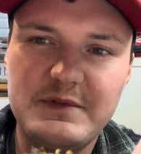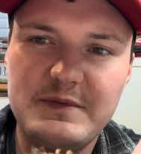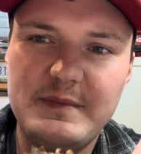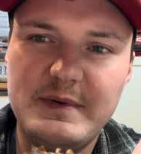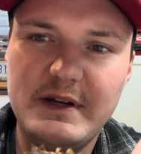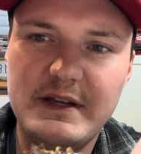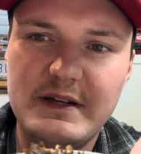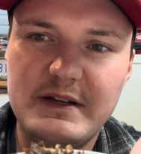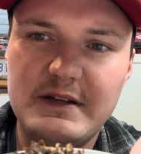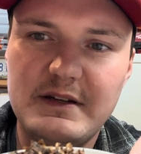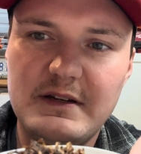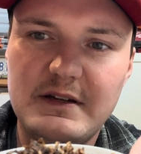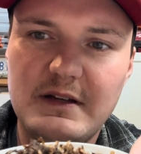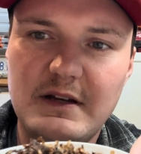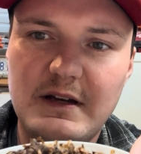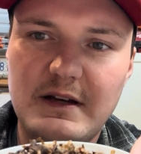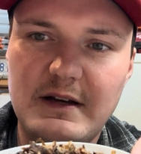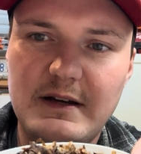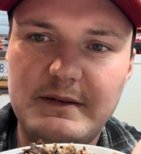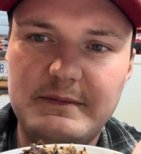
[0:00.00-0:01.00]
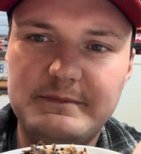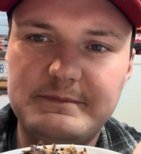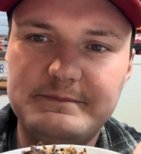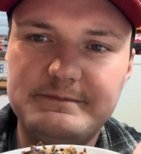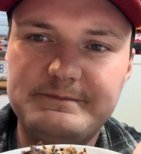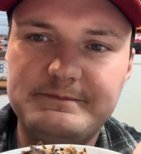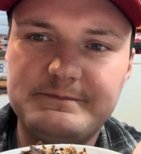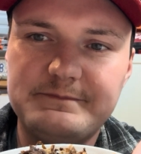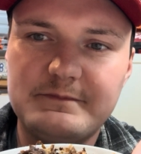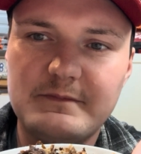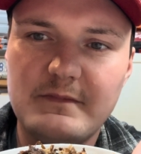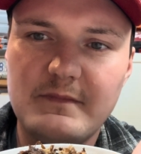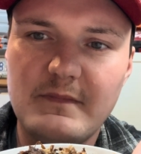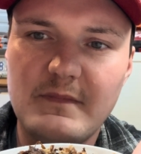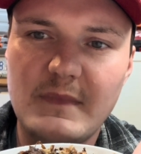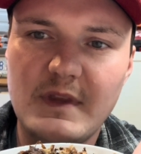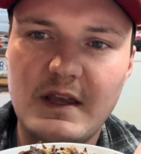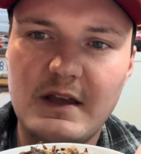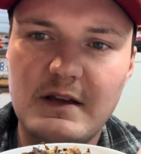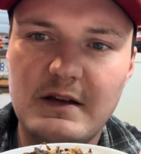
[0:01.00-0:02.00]
But
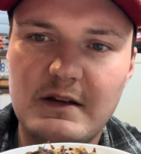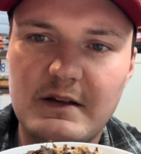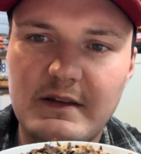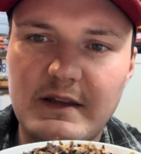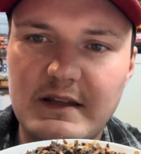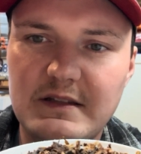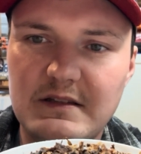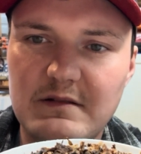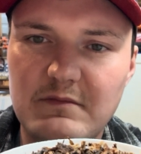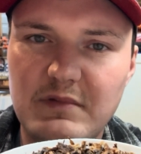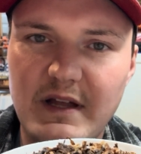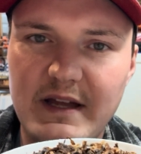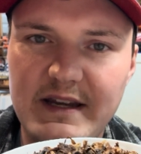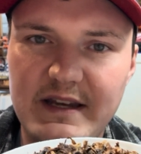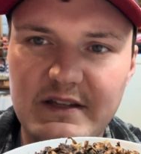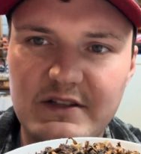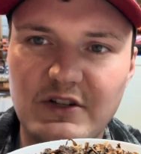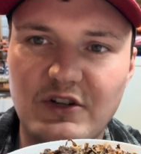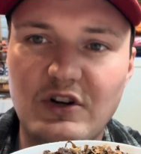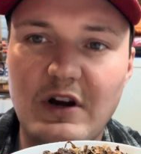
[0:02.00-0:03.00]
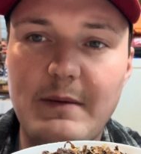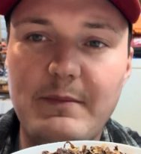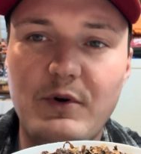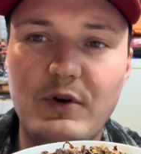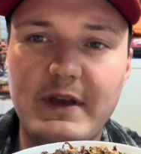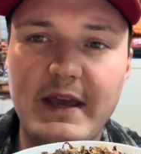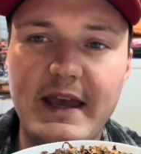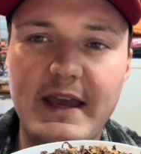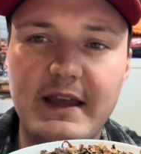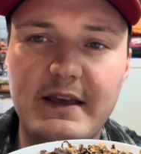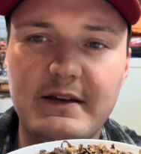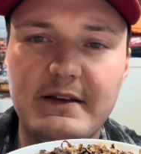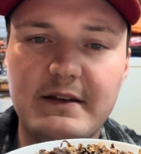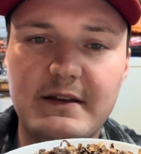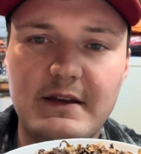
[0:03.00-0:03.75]
that's a blend. It's a crumble cake,